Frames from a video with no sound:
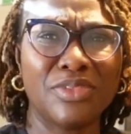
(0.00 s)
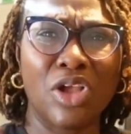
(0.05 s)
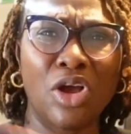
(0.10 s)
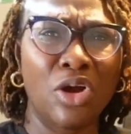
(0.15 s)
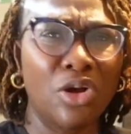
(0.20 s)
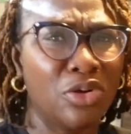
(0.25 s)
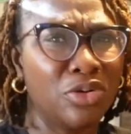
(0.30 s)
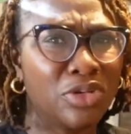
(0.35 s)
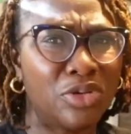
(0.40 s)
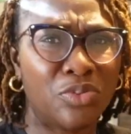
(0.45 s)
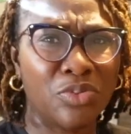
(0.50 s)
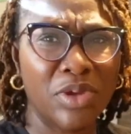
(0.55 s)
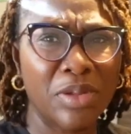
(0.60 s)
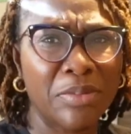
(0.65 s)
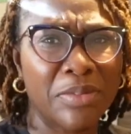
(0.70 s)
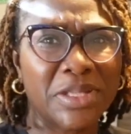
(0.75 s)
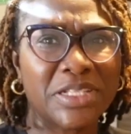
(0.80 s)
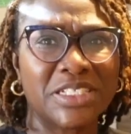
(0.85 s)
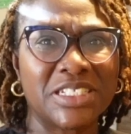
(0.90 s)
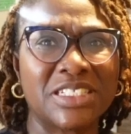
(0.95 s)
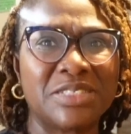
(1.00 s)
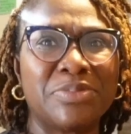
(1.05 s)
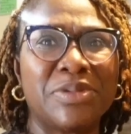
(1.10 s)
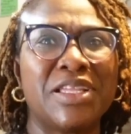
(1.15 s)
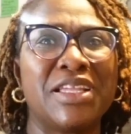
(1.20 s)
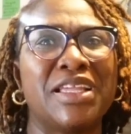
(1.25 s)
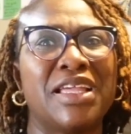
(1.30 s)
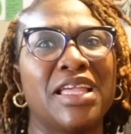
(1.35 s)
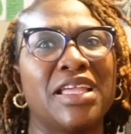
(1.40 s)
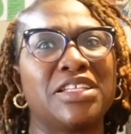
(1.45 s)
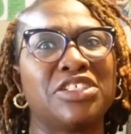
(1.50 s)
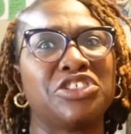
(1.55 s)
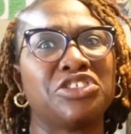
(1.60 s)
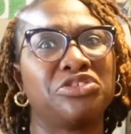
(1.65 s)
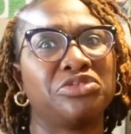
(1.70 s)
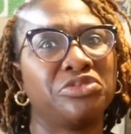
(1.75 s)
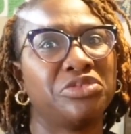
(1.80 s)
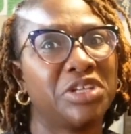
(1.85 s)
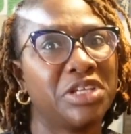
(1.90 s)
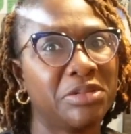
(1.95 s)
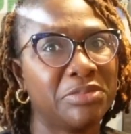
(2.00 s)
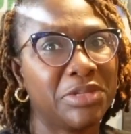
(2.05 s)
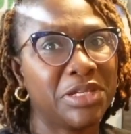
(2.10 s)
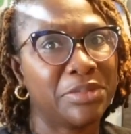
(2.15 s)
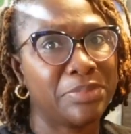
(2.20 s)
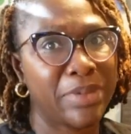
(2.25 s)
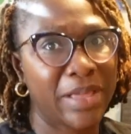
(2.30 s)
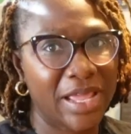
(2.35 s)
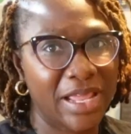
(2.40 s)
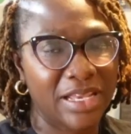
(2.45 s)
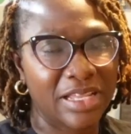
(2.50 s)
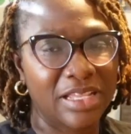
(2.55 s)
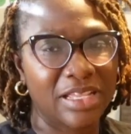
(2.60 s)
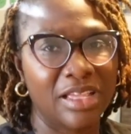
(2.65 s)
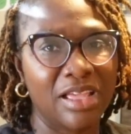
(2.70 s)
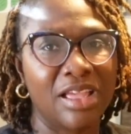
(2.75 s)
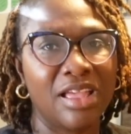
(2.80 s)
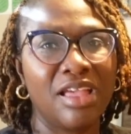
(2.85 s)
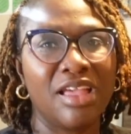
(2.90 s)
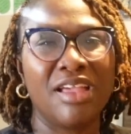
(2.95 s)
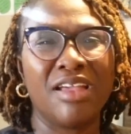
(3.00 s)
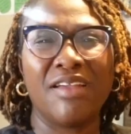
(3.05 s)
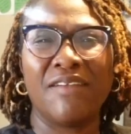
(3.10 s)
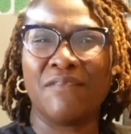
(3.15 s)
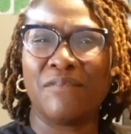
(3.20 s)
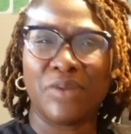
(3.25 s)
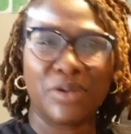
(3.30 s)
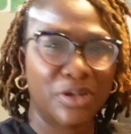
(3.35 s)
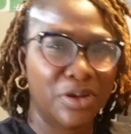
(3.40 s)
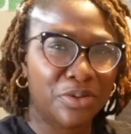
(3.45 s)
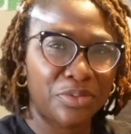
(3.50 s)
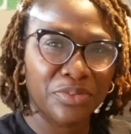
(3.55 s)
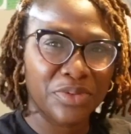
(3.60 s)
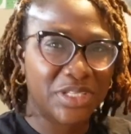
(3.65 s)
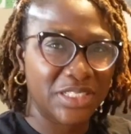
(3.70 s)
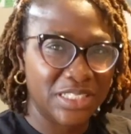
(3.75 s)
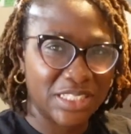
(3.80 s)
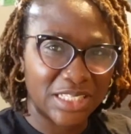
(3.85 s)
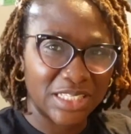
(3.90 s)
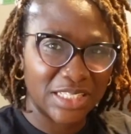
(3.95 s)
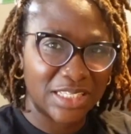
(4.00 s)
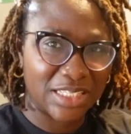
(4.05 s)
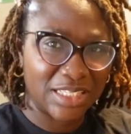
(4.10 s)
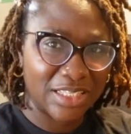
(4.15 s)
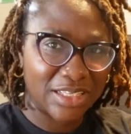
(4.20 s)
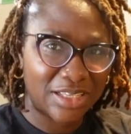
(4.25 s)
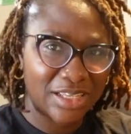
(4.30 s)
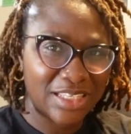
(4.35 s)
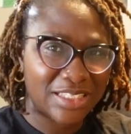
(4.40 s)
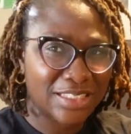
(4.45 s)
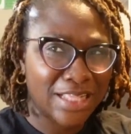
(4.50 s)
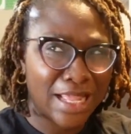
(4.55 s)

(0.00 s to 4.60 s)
older women just being extremely petty for no reason? Is